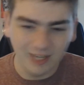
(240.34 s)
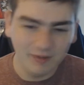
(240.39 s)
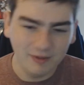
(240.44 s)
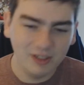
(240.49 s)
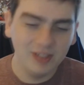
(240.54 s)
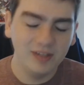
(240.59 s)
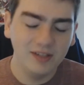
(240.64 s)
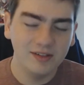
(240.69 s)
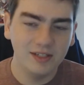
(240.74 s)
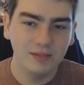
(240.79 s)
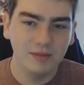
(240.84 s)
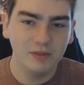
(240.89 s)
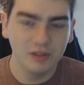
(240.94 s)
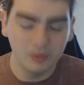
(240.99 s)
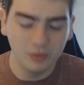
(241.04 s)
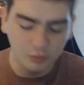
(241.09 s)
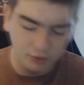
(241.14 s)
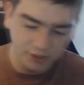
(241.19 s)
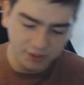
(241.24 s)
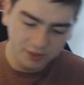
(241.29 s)
gonna say I'm
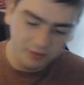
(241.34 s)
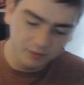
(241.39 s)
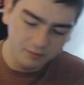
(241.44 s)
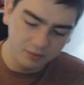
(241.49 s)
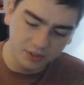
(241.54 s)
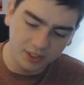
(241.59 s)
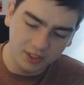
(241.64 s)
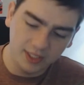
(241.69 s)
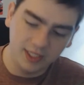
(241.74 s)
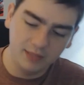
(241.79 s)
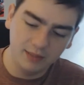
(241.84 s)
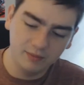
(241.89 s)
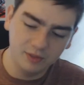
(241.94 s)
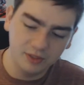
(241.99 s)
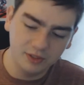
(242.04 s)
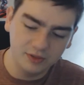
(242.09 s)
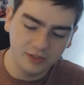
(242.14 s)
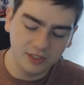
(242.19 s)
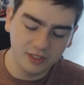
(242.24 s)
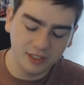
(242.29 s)
disappointed, but I am
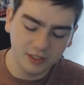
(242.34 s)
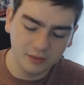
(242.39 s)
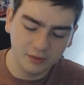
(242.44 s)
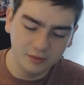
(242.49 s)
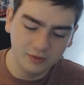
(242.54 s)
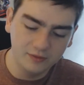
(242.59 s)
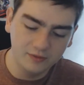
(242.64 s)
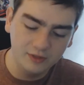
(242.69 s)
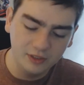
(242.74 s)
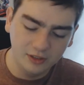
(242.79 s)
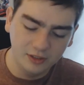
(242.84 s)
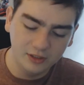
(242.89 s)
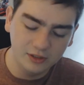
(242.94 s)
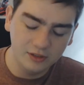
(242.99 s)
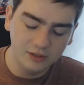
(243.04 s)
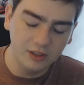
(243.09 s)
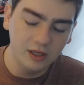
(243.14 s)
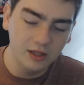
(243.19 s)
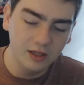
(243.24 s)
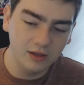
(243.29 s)
gonna say it was a
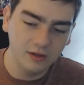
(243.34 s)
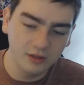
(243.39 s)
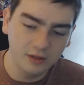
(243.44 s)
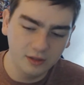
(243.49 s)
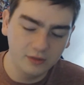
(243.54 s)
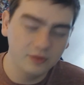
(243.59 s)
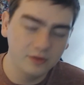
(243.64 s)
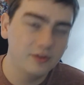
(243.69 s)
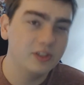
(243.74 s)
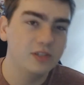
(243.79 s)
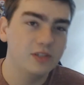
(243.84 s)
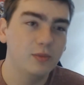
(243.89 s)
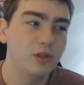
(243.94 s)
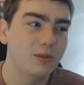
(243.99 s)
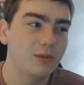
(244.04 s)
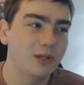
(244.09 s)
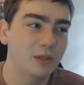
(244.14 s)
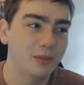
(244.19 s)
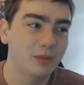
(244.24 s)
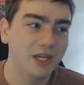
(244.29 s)
very small
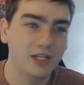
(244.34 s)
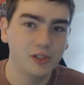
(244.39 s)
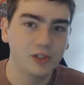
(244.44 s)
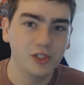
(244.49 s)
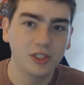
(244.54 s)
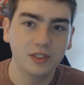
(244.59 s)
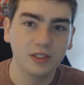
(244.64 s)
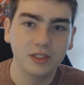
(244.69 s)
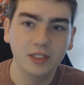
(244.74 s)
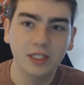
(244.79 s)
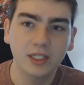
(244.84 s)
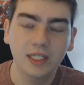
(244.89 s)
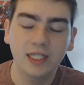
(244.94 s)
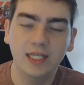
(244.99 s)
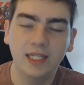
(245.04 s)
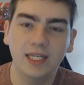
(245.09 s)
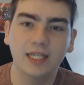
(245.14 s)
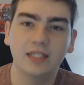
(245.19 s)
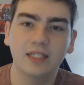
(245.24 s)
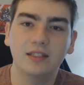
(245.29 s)
amount of packaging,
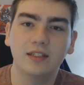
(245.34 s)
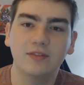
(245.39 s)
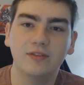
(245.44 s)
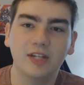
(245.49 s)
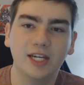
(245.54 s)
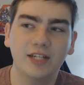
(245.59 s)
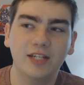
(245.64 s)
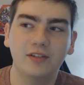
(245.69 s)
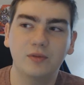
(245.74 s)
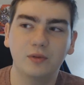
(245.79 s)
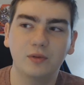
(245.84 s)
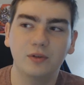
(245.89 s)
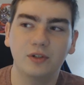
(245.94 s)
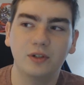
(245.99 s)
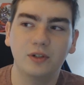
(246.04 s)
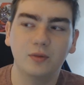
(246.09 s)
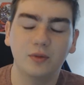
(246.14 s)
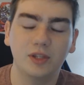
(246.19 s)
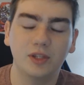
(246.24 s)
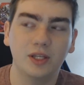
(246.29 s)
and if I hadn't ordered
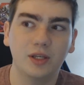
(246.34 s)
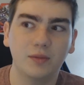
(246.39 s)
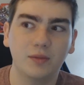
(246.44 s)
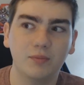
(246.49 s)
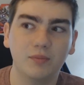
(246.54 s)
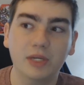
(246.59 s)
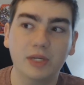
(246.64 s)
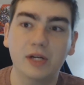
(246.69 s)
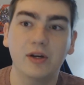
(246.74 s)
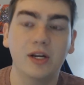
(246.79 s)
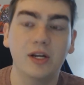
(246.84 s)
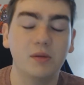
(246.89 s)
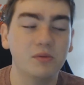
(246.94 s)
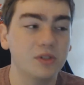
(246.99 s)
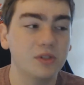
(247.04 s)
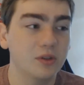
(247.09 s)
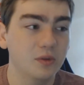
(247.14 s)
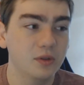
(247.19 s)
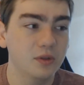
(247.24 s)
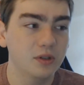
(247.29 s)
it with a bigger
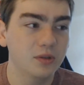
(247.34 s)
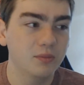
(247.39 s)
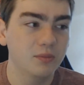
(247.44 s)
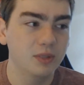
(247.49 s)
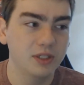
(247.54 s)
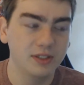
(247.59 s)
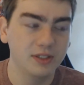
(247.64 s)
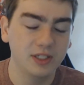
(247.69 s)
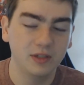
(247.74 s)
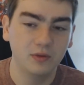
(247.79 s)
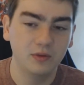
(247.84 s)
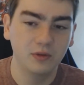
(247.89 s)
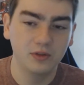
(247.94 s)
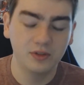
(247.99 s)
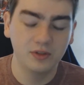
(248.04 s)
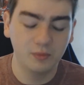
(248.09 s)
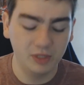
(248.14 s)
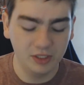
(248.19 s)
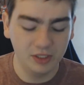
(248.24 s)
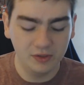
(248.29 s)
Amazon order because I had ordered
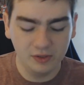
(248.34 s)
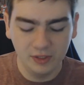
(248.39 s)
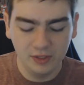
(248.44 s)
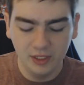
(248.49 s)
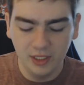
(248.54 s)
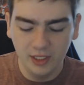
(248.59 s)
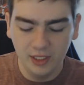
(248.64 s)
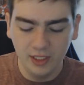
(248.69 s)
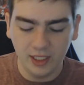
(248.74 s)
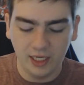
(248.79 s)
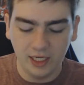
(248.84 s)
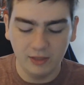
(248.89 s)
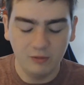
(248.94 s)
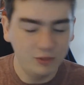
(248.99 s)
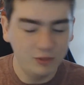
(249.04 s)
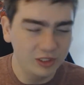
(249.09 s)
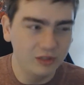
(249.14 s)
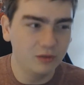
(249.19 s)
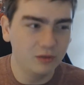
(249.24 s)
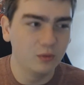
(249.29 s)
something else, I would be
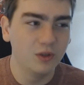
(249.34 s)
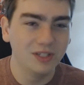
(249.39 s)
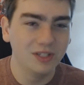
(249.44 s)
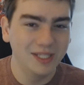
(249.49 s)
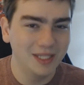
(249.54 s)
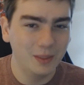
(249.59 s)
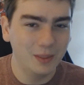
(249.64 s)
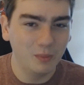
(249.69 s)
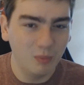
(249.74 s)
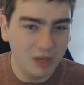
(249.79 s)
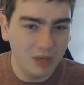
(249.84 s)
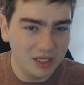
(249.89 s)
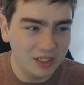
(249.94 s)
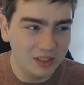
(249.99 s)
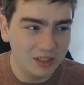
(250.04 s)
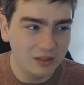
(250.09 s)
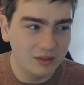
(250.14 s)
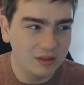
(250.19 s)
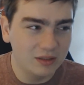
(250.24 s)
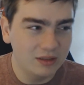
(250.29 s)
a little worried that they might
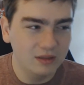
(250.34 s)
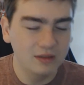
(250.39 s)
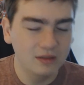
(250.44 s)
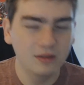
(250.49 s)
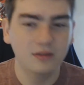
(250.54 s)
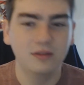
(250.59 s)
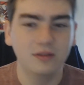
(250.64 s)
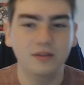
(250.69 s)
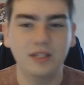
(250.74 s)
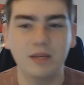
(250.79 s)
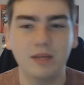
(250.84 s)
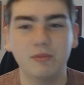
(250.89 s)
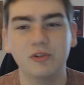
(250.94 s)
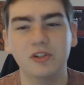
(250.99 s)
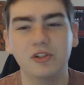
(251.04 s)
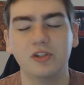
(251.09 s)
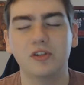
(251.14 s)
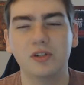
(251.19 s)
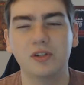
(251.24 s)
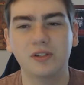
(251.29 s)
get damaged
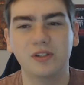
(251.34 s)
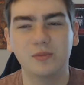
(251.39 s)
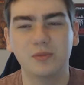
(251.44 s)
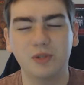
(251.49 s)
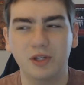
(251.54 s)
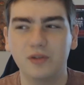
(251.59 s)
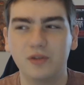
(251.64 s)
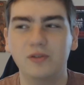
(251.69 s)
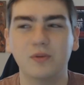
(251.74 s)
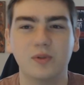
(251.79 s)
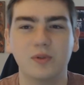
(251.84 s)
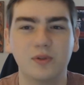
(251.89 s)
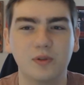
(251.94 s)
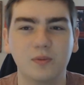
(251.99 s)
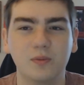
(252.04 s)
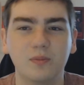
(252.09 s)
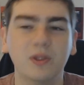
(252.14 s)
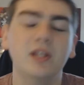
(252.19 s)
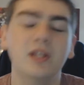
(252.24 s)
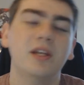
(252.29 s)
in transit. But I also
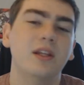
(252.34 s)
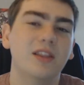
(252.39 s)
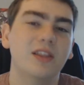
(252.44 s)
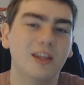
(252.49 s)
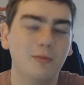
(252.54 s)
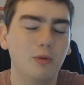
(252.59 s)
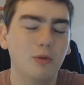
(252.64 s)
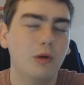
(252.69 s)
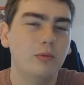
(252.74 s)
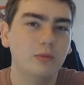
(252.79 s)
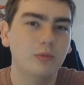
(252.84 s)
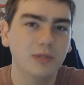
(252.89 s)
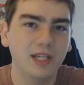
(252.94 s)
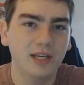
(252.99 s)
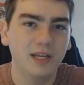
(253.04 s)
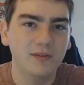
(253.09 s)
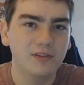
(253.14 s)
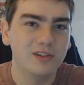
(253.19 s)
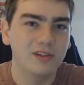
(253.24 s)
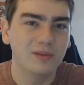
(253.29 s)
assume they probably
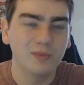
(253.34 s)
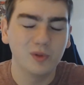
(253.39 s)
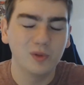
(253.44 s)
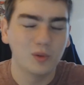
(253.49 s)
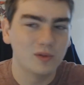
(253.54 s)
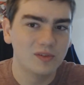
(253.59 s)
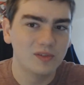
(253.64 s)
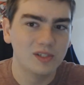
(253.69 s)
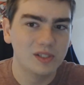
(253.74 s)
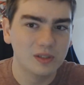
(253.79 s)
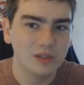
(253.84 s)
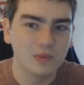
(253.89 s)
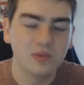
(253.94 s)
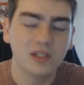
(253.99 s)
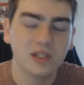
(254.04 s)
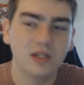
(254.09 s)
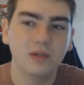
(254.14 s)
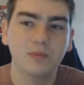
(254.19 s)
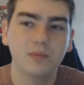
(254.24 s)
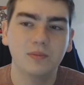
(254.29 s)
have some sort of system
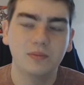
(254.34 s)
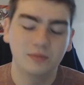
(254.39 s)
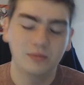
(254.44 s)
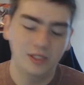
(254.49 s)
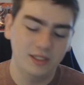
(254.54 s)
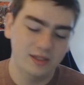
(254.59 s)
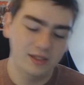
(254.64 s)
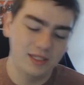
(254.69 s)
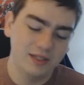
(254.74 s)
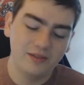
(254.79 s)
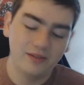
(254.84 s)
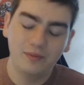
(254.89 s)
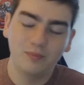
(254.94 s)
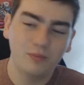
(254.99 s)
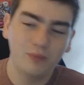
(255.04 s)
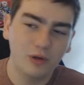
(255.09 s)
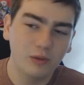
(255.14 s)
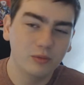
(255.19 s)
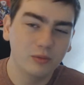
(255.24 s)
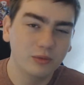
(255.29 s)
set up like that's
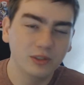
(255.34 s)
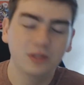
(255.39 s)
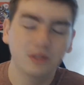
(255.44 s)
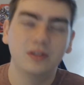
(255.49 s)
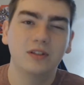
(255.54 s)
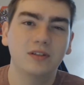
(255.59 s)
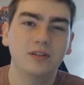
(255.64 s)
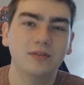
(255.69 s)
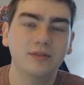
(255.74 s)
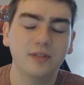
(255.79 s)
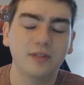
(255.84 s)
probably good enough, I